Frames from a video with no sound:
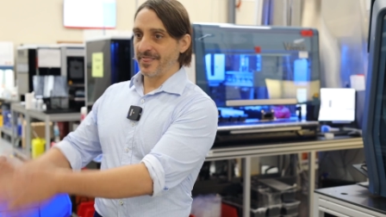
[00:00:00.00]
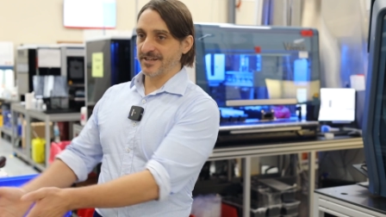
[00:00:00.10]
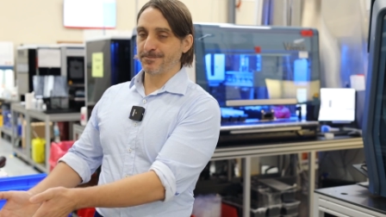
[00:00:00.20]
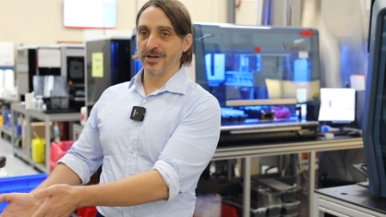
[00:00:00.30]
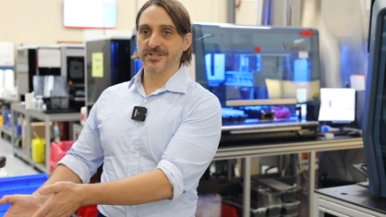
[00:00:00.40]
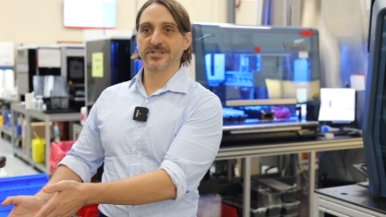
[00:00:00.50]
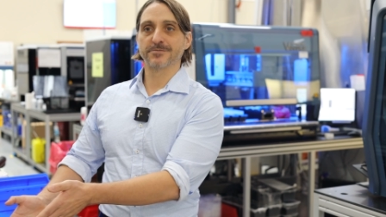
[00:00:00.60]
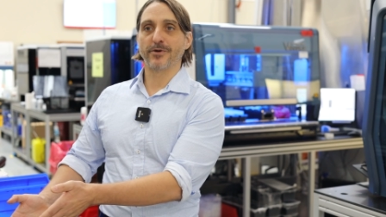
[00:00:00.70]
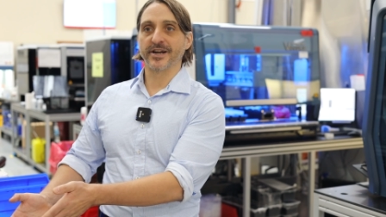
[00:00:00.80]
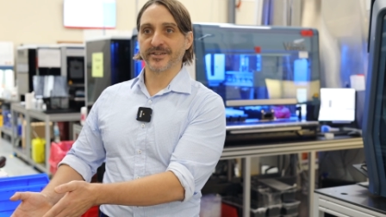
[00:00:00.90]
this
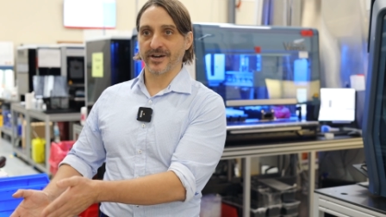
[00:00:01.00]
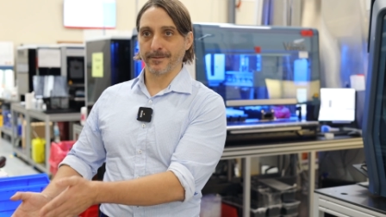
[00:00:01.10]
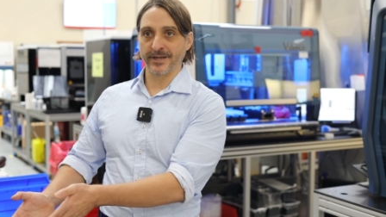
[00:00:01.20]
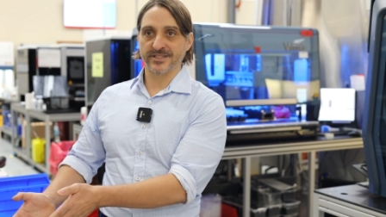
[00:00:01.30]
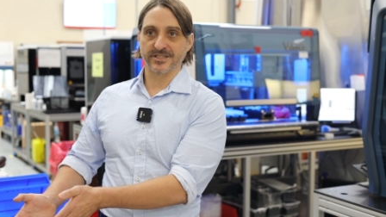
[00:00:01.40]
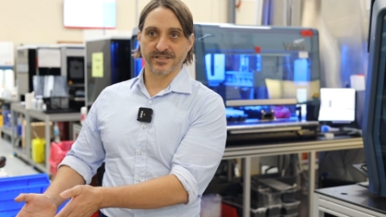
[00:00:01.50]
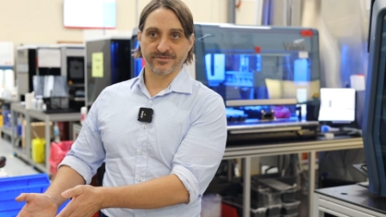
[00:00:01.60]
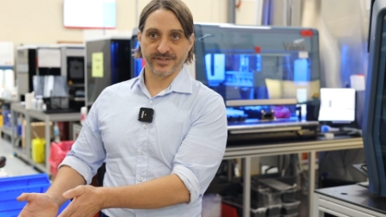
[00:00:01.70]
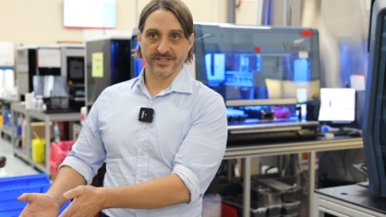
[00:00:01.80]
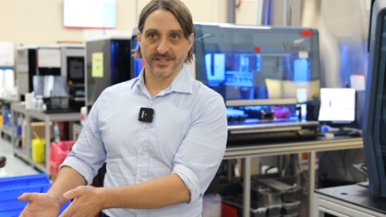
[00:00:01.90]
person's diabetes
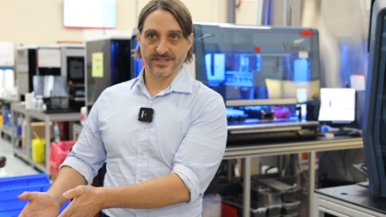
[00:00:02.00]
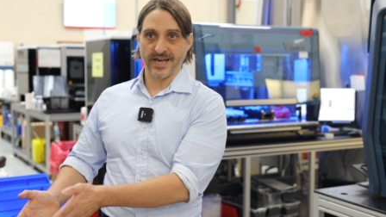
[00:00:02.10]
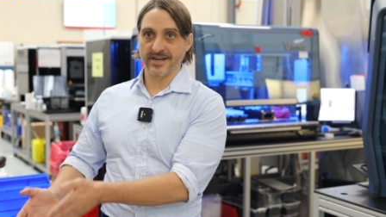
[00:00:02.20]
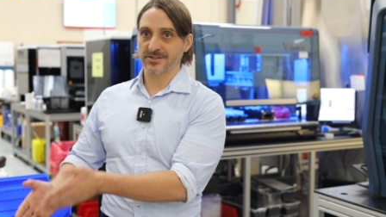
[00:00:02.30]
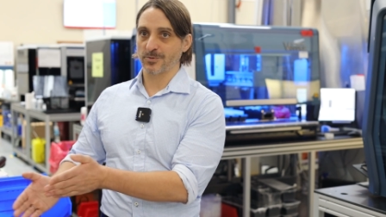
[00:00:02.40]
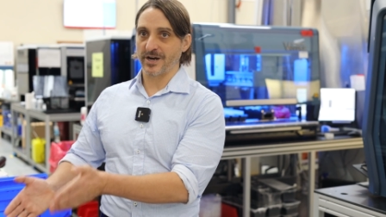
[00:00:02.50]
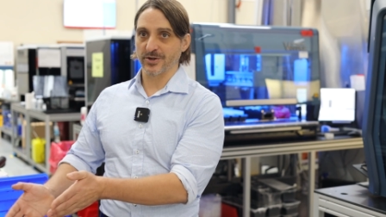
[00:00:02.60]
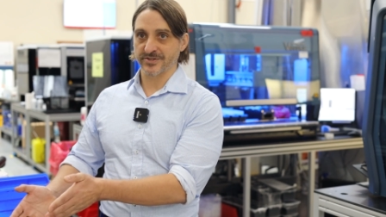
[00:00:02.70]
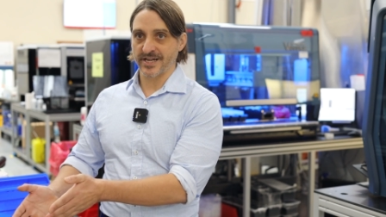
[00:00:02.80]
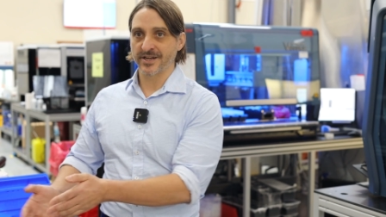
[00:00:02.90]
risk is X, Y,
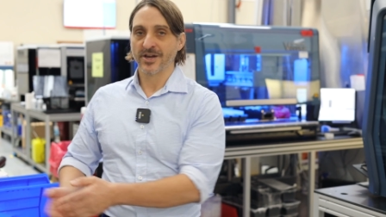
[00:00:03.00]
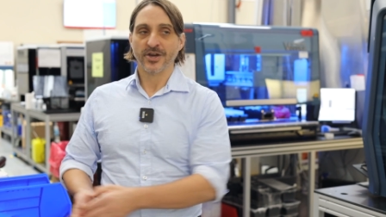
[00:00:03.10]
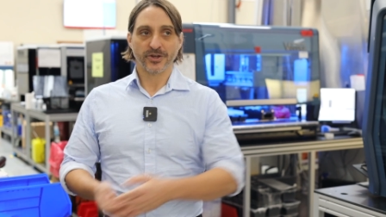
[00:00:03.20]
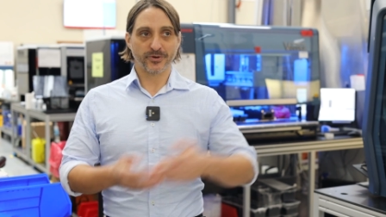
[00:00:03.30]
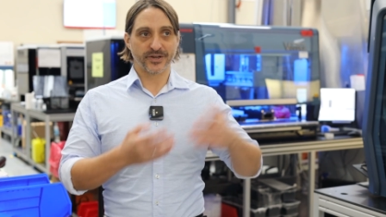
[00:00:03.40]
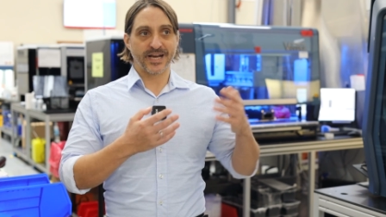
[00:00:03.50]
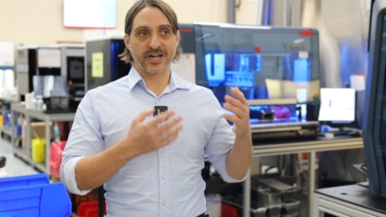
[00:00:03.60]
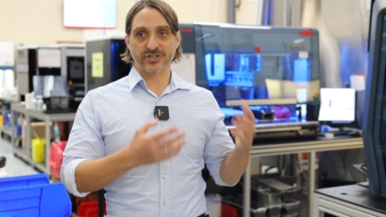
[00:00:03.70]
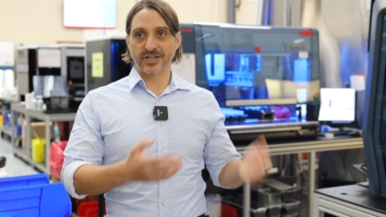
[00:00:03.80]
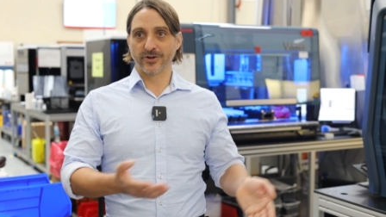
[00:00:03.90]
or Z. You can
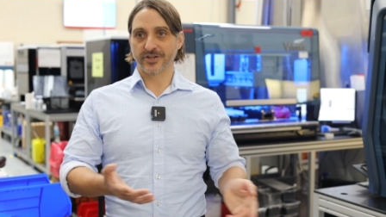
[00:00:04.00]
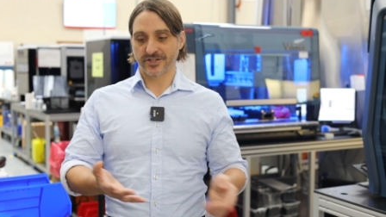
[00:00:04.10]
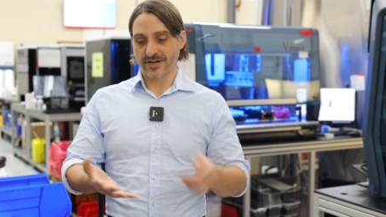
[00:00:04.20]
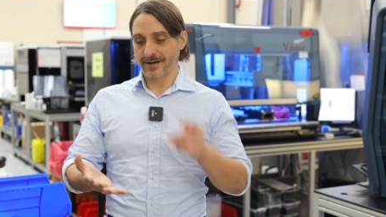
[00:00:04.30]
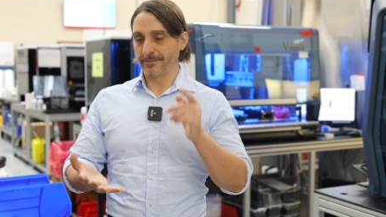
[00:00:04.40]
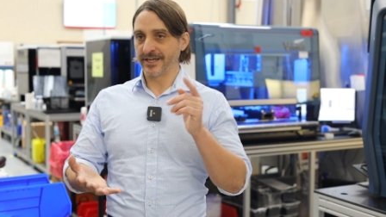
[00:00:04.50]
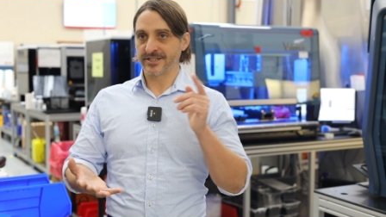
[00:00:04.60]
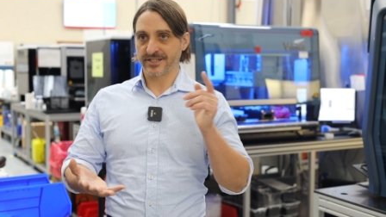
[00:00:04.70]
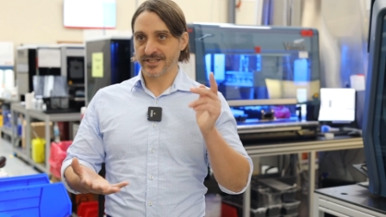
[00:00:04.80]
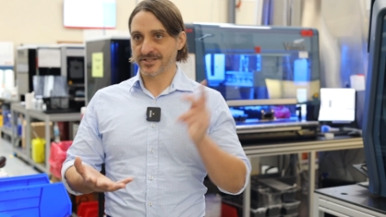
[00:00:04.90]
actually look at
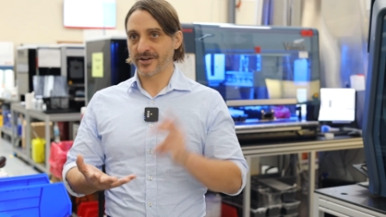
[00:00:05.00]
diabetes,